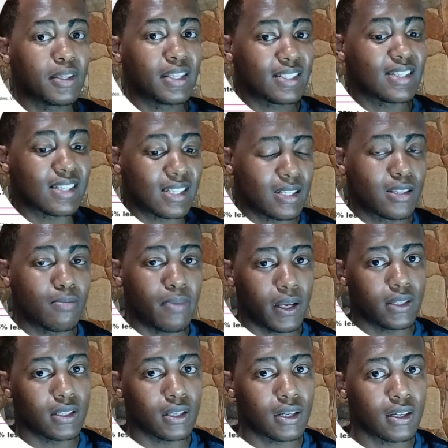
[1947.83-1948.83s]
this is still the
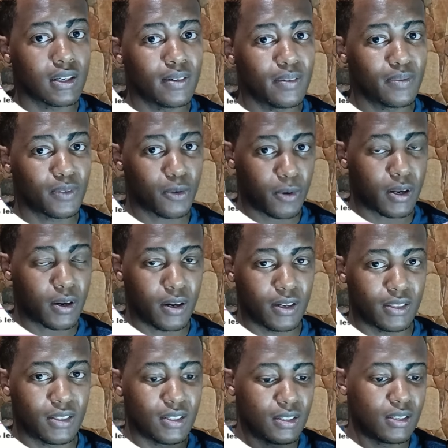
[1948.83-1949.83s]
basic credit
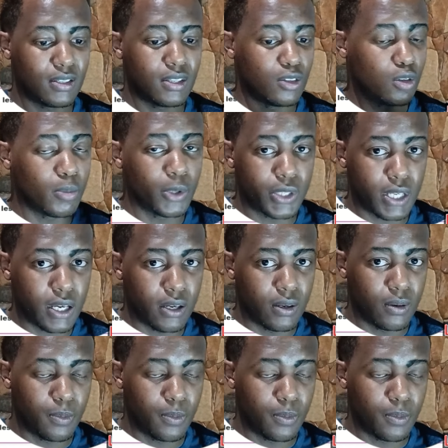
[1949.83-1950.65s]
card, the normal tier.